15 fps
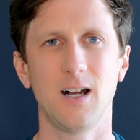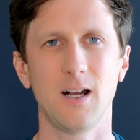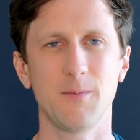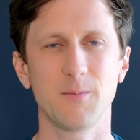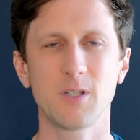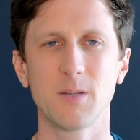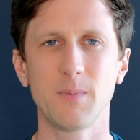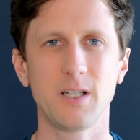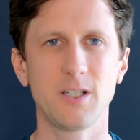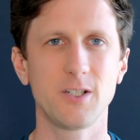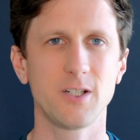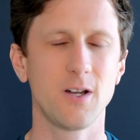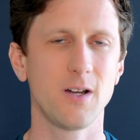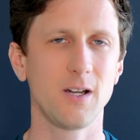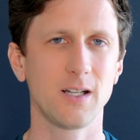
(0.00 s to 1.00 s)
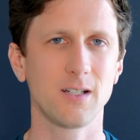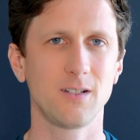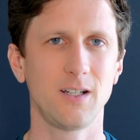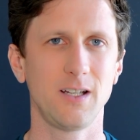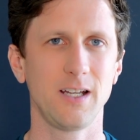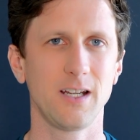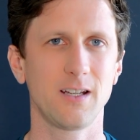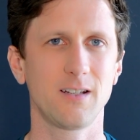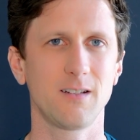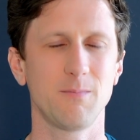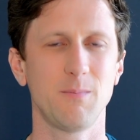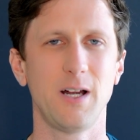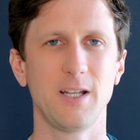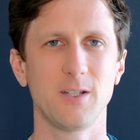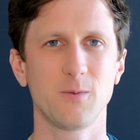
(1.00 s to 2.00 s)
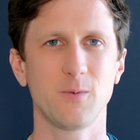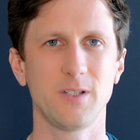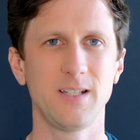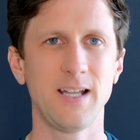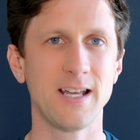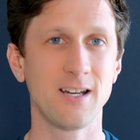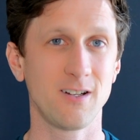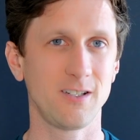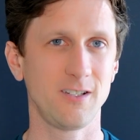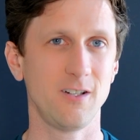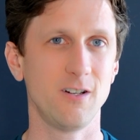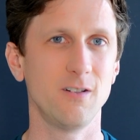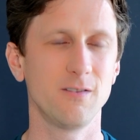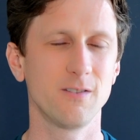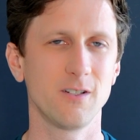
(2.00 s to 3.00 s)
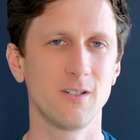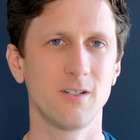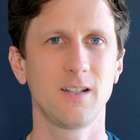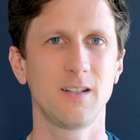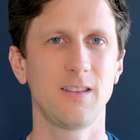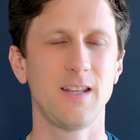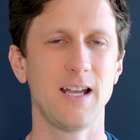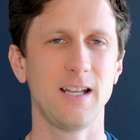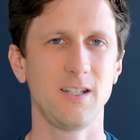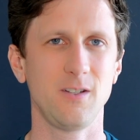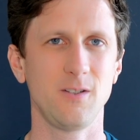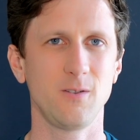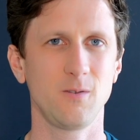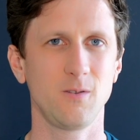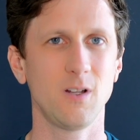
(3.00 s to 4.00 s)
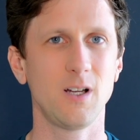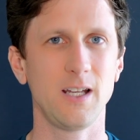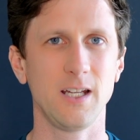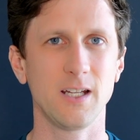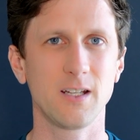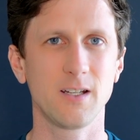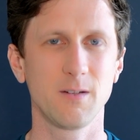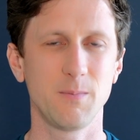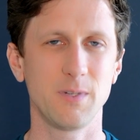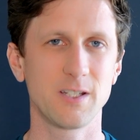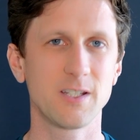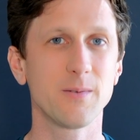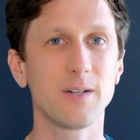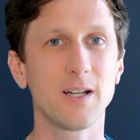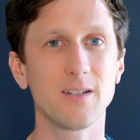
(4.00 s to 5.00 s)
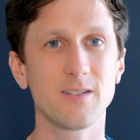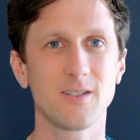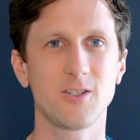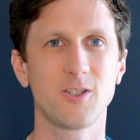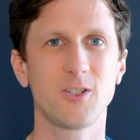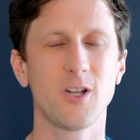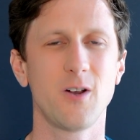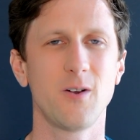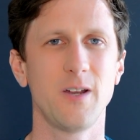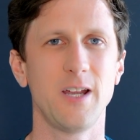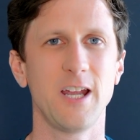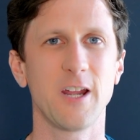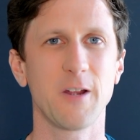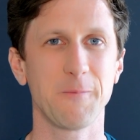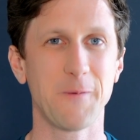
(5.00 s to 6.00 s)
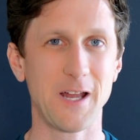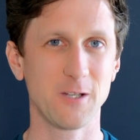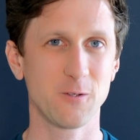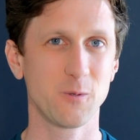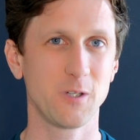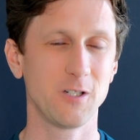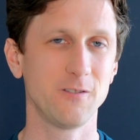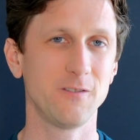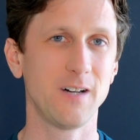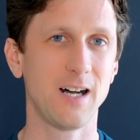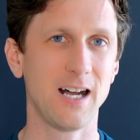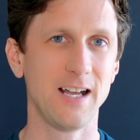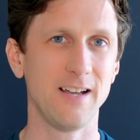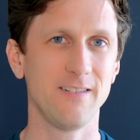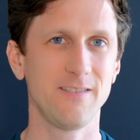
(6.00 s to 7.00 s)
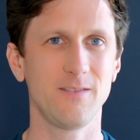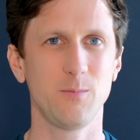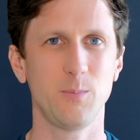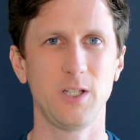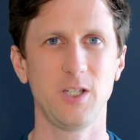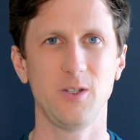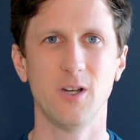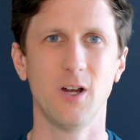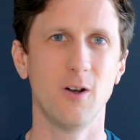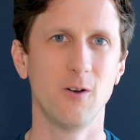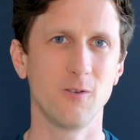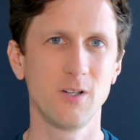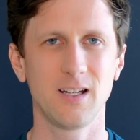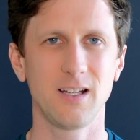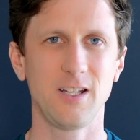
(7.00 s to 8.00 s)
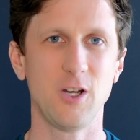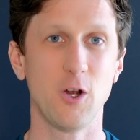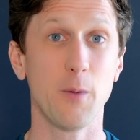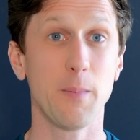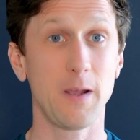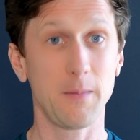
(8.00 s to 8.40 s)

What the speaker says: Somebody's showing like minus 110 on an over that you like, but someone else is showing minus 105, but you don't, it might